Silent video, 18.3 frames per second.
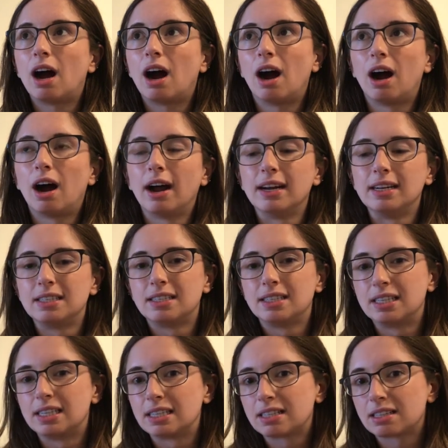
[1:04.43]
I
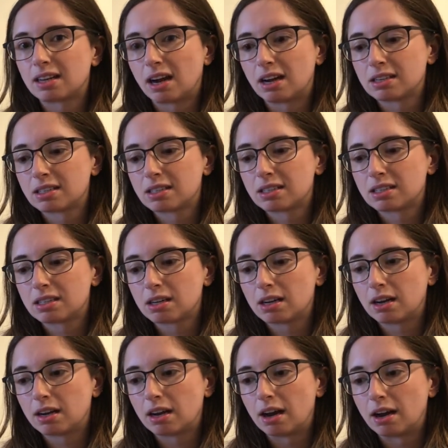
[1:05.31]
discuss
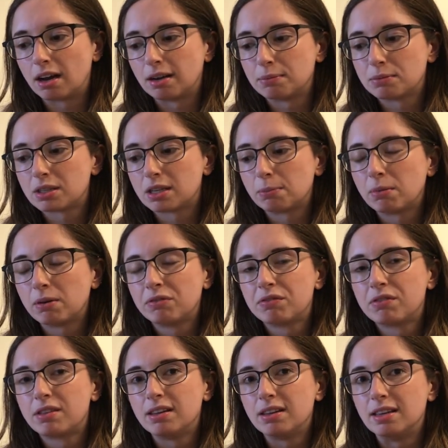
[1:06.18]
some
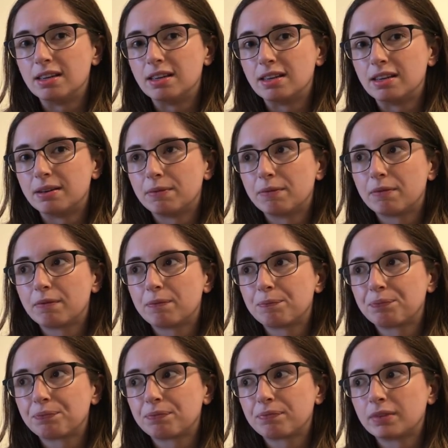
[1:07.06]
of the
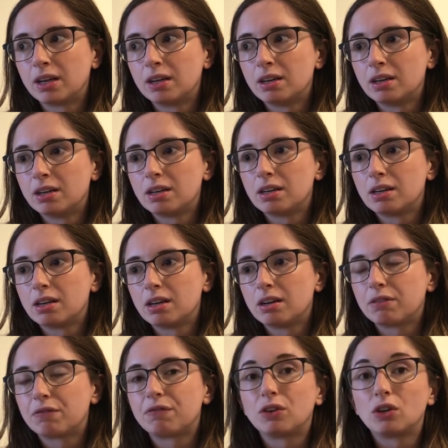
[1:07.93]

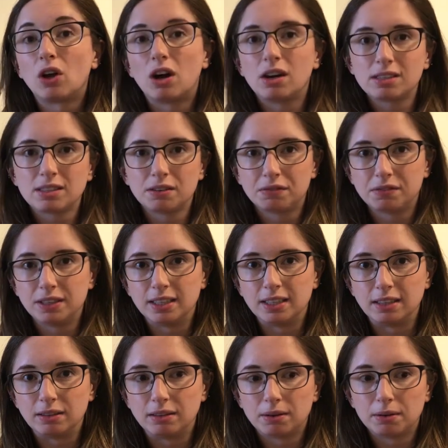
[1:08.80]

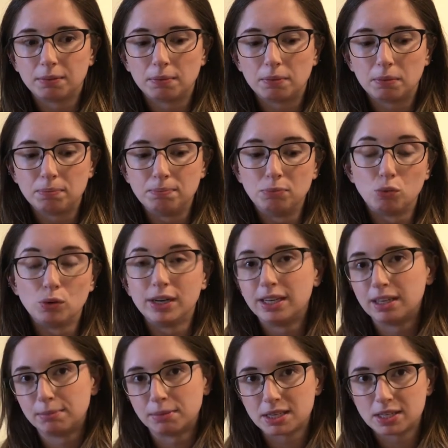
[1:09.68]
philosophy
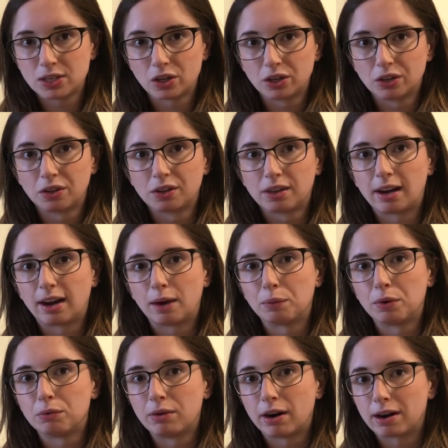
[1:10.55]
reading material that I
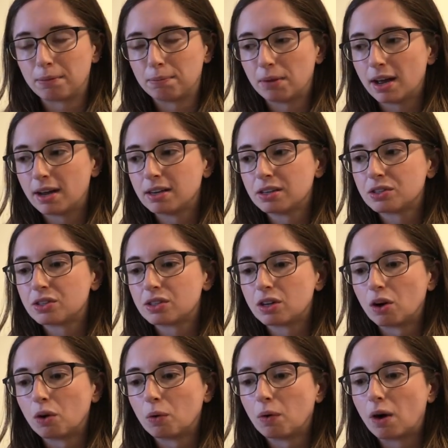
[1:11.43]
would recommend.
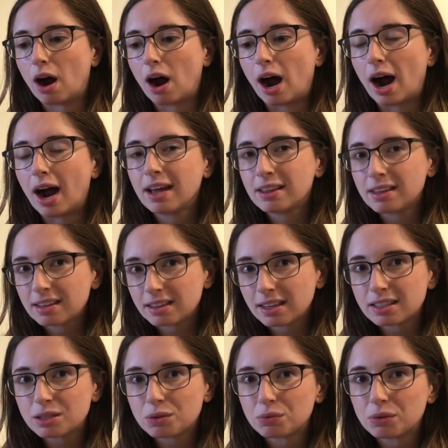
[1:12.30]
So I think
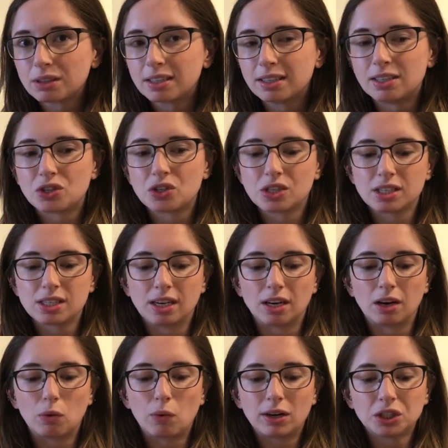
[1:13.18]
that's a really
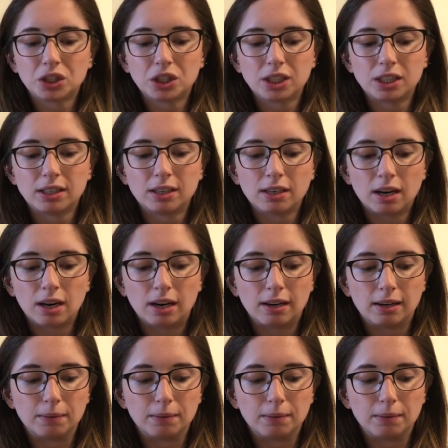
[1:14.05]
interesting question.